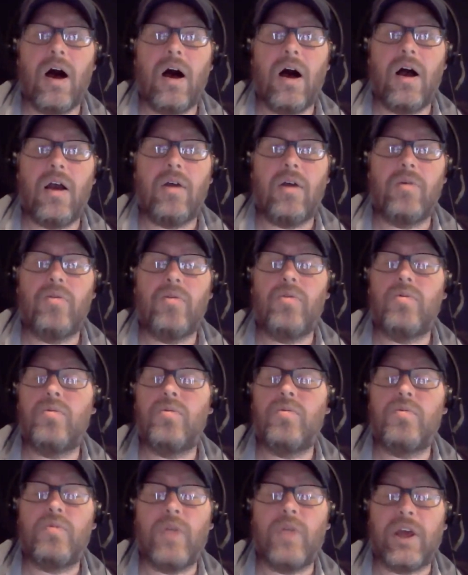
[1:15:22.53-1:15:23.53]

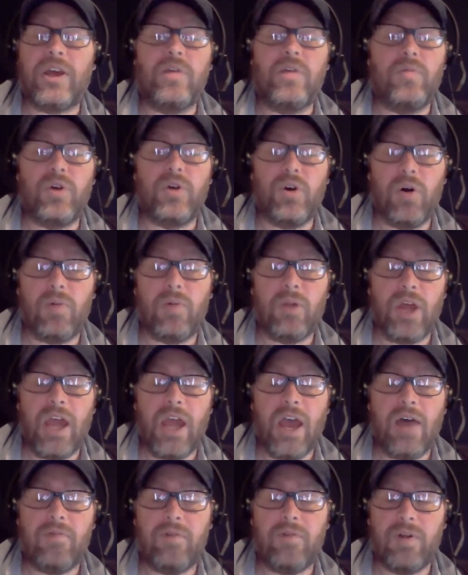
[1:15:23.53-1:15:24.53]
like you would normally
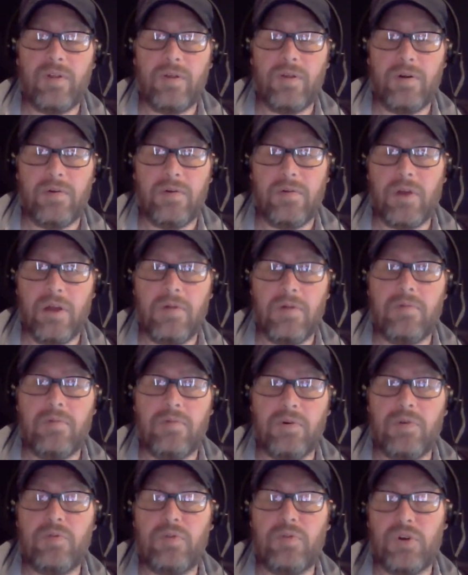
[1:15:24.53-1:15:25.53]
have with, or
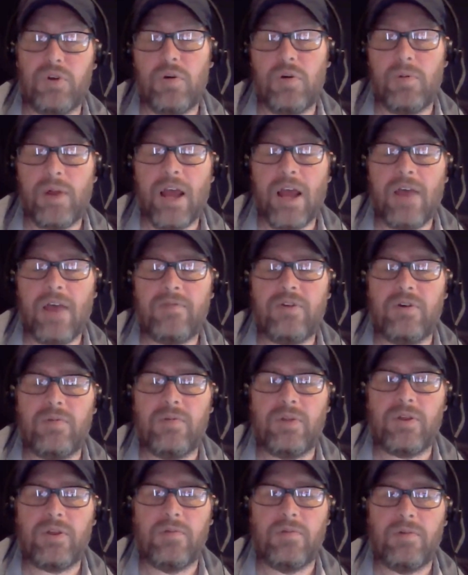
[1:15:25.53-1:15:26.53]
we normally have to
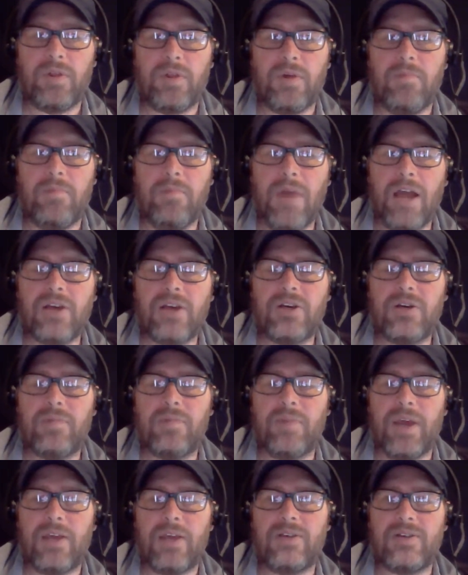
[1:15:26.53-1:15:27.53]
with a
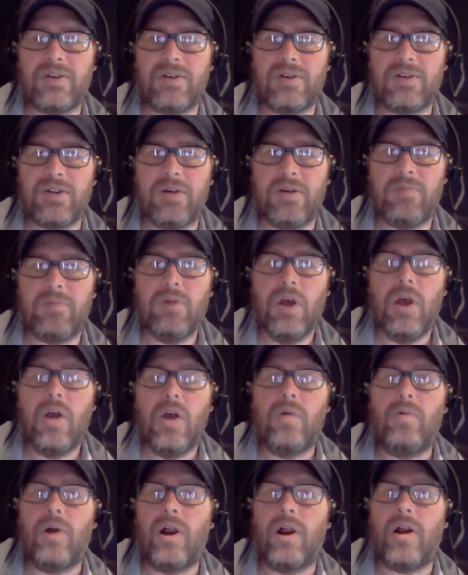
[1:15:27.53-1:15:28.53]
mesh-based system,
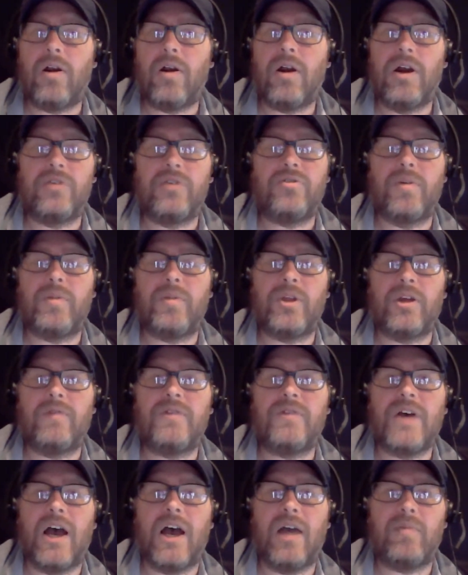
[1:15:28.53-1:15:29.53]
where a tripling
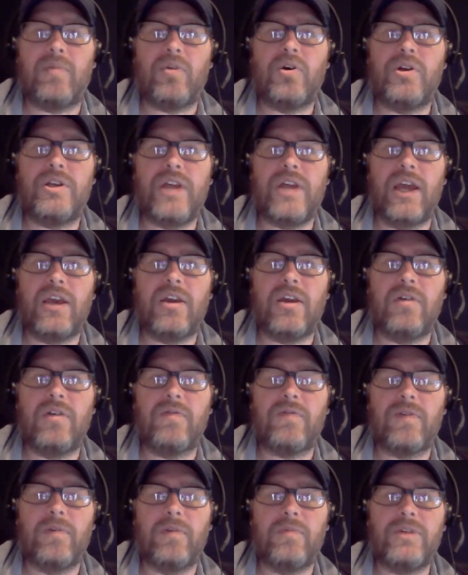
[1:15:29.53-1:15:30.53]
of time could take you
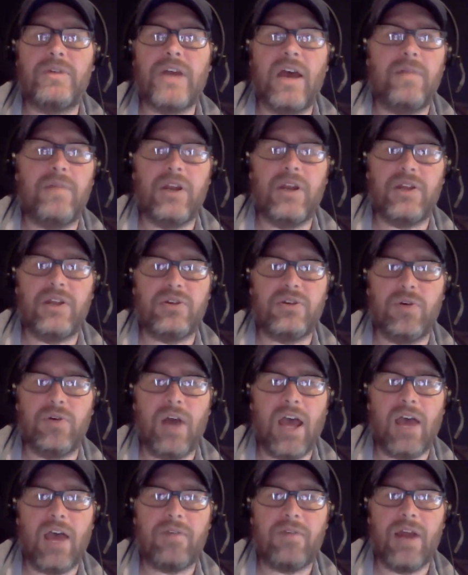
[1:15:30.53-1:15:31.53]
from 10 minutes to a
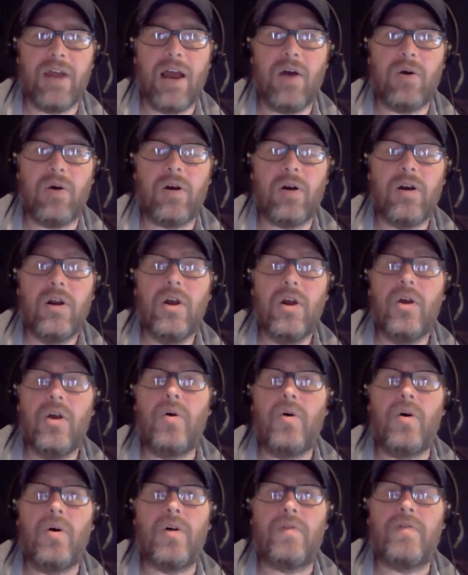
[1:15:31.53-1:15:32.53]
half an hour,
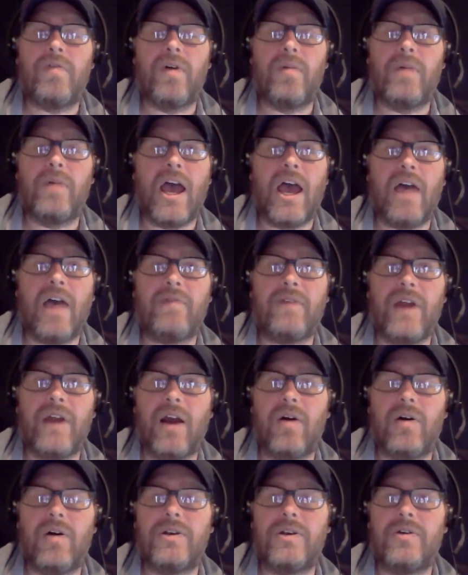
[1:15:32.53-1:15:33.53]
or from a half an
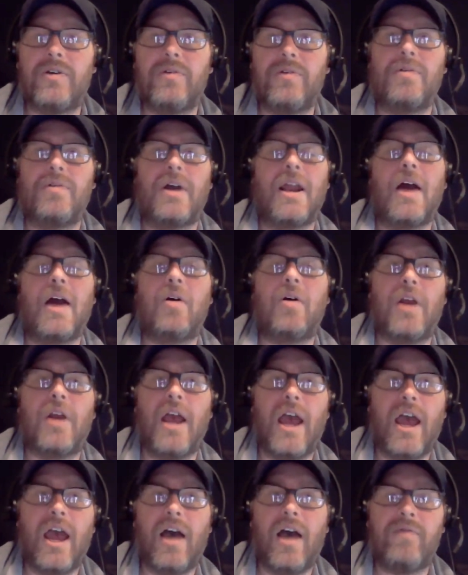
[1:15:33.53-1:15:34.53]
hour to an hour and a
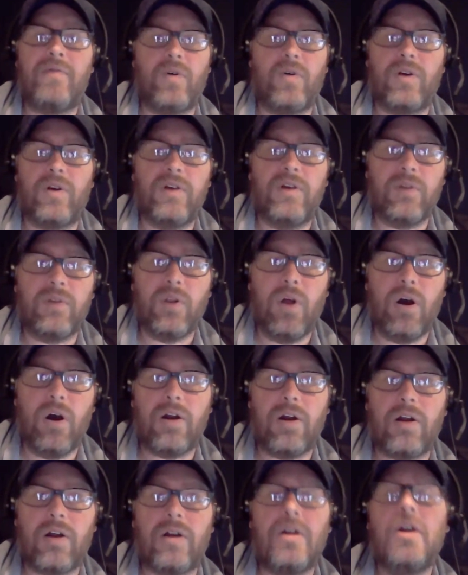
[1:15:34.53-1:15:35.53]
half, or even
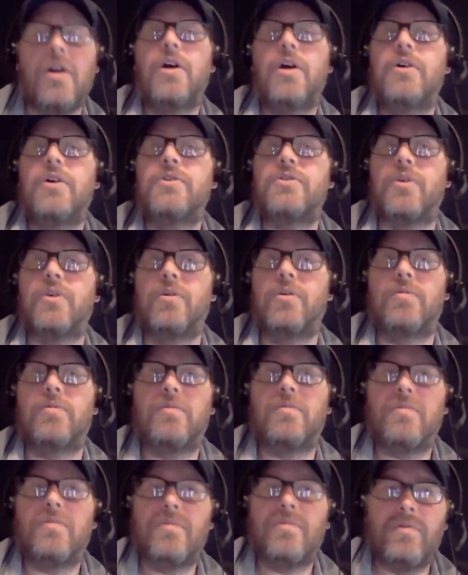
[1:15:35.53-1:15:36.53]
longer. So
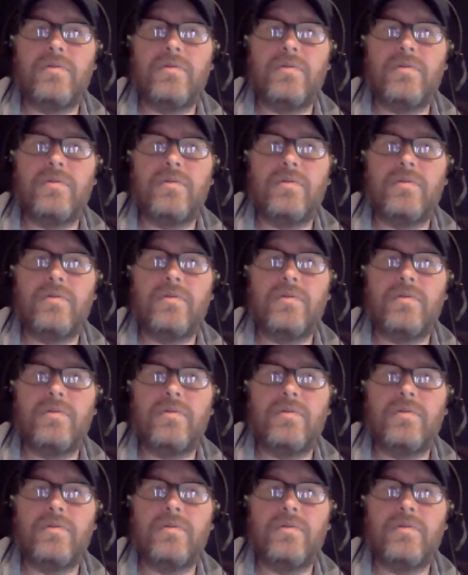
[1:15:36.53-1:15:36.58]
